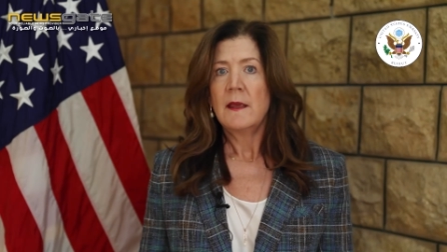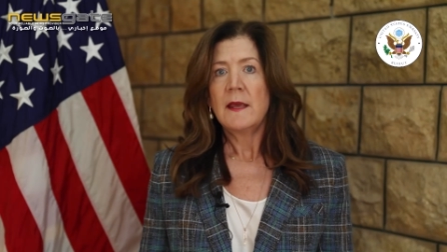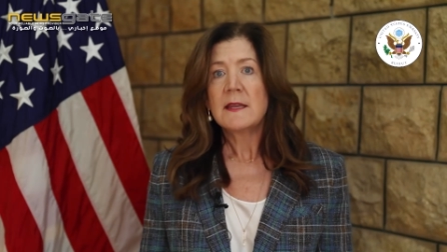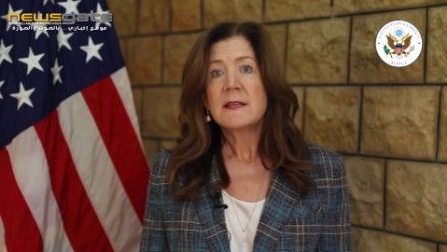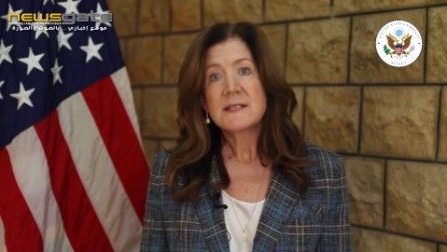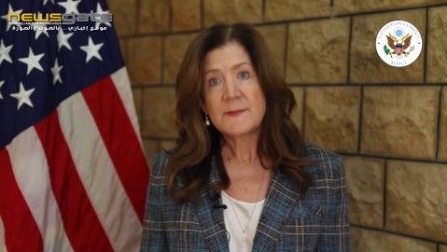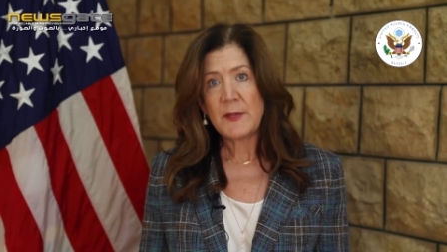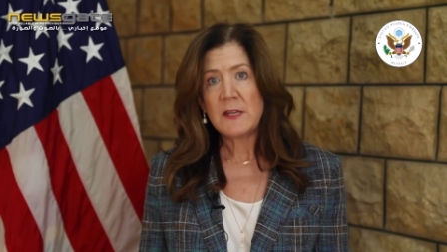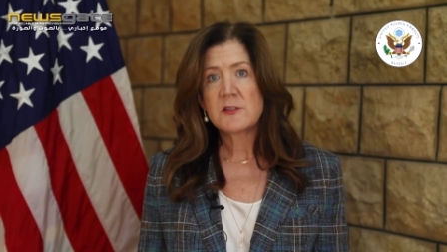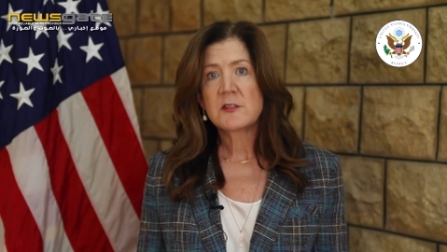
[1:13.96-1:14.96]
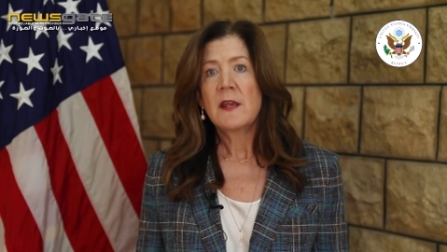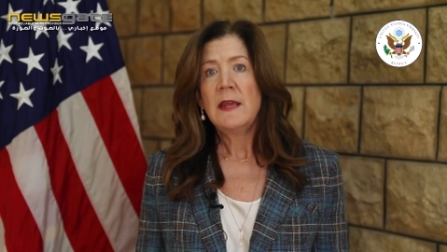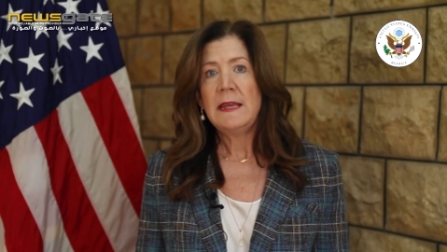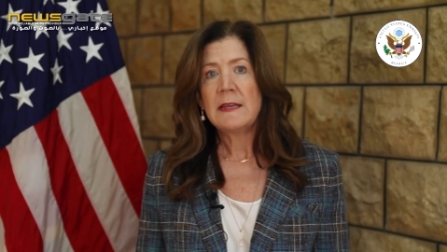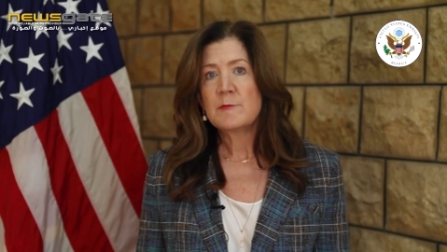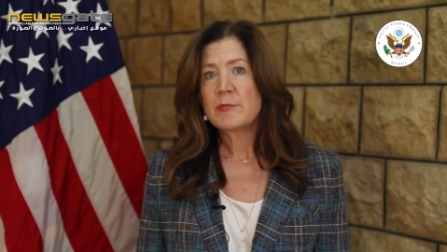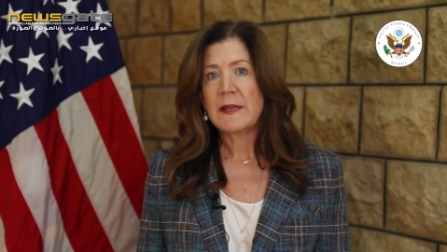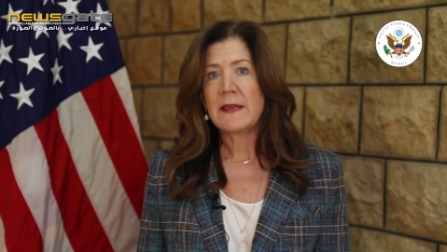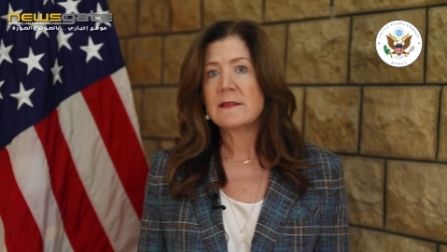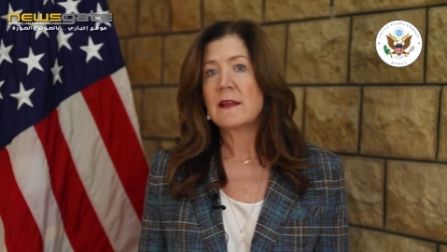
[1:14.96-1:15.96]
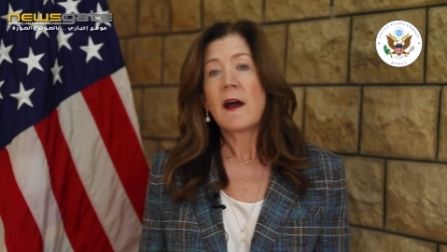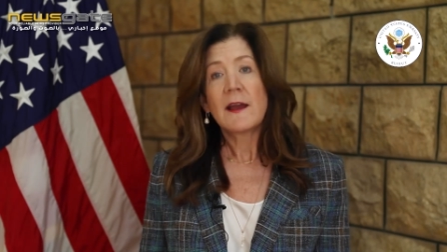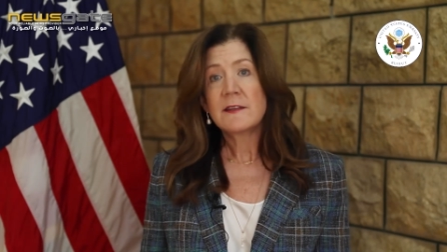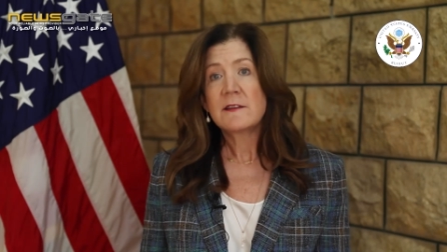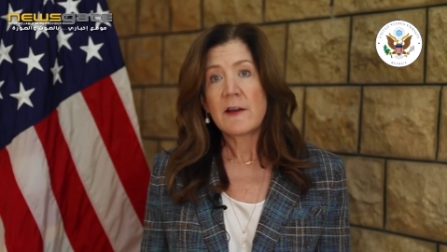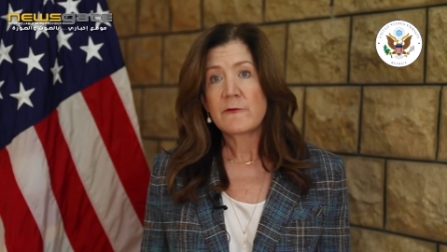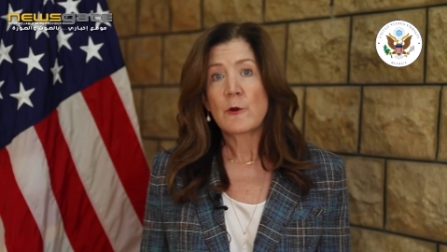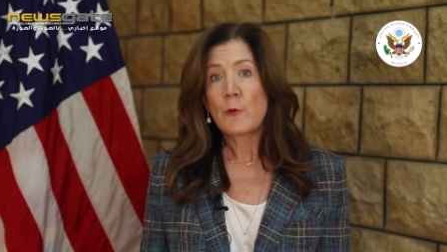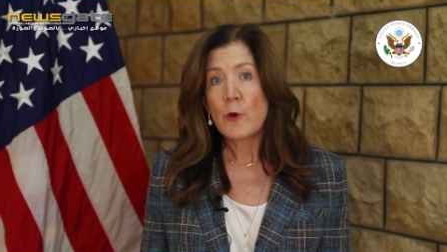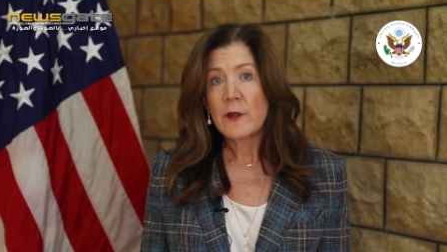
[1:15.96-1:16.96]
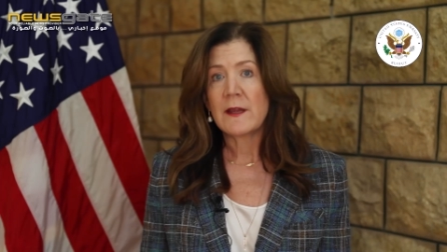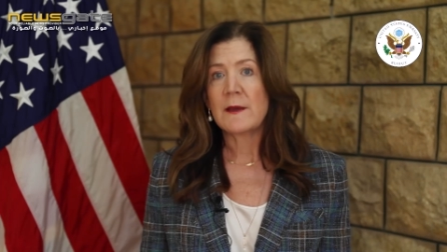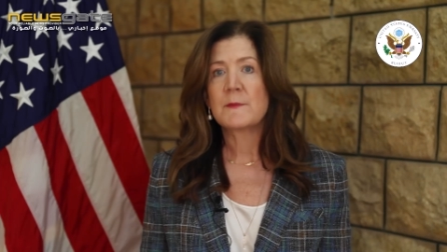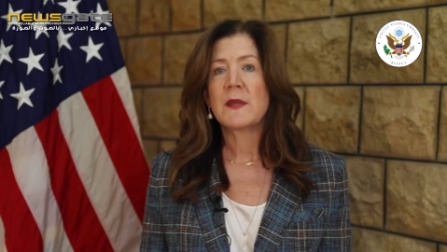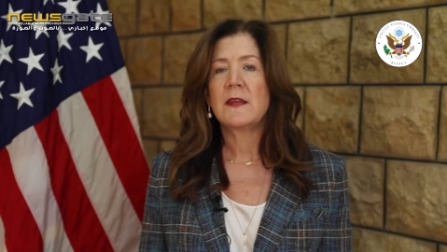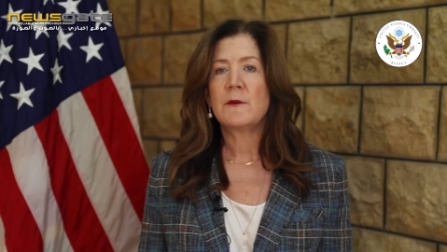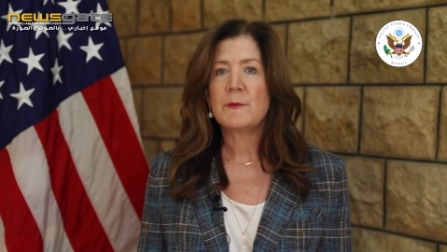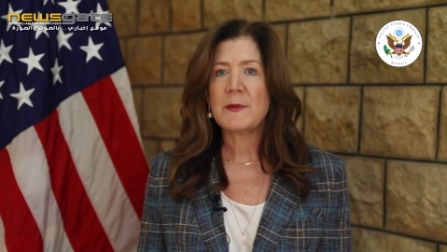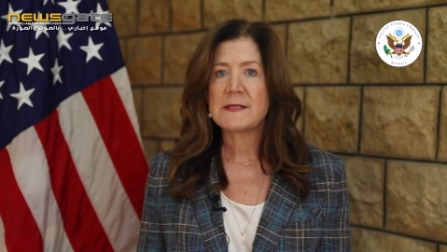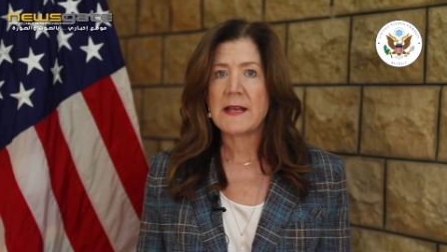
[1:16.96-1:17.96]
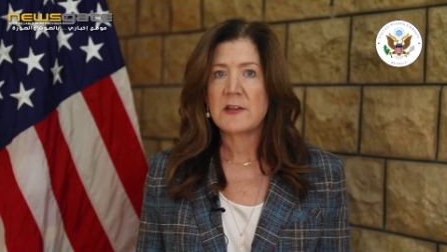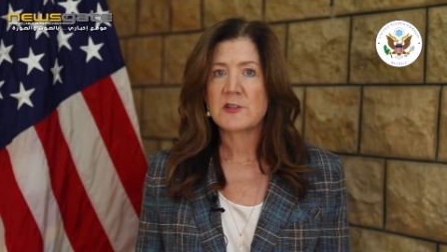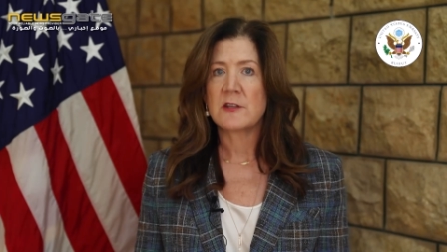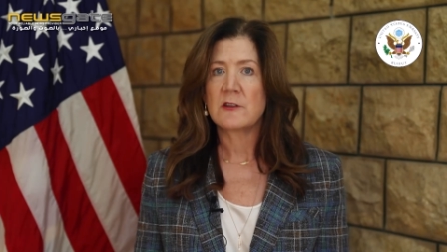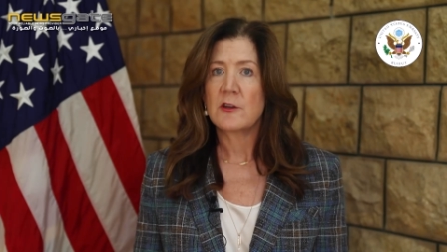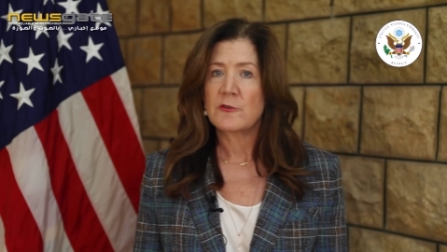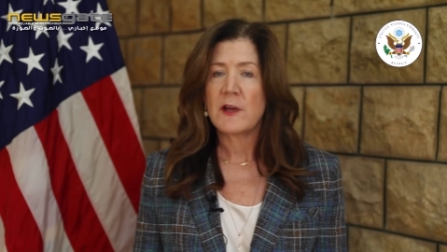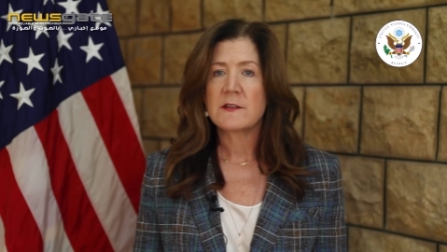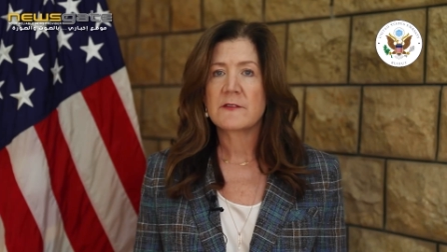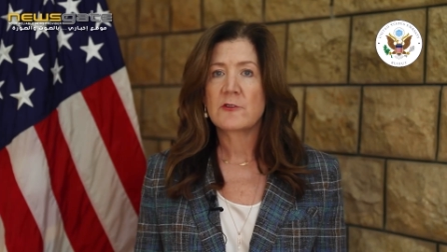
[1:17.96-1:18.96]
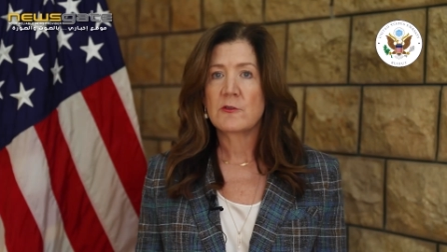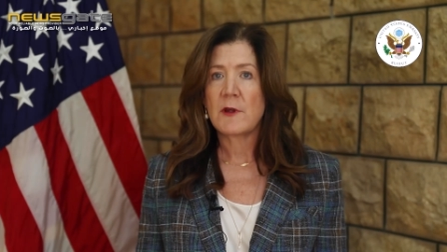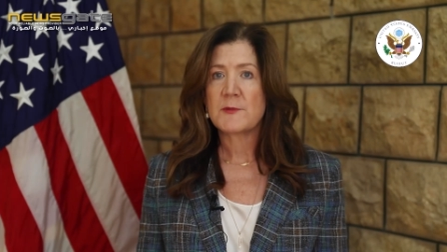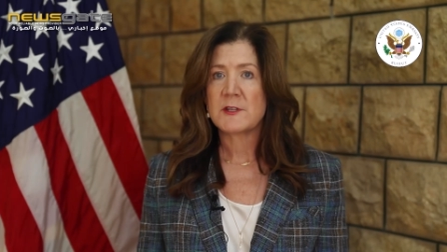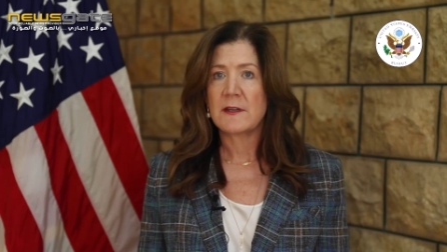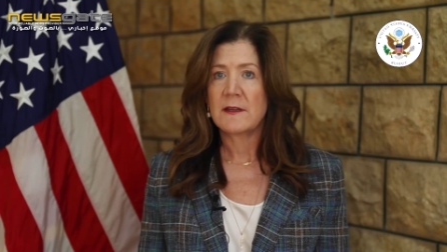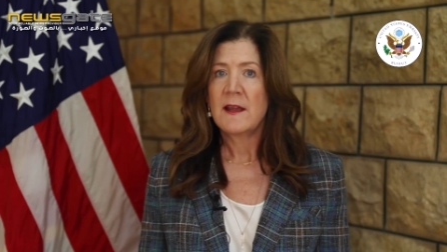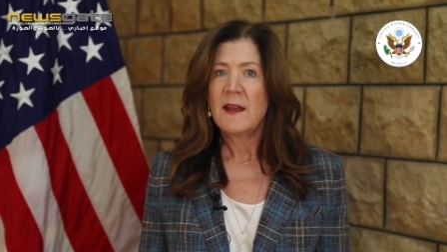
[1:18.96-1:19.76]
In his speech, he complained that I did not forewarn him that he would be sanctioned on grounds of corruption,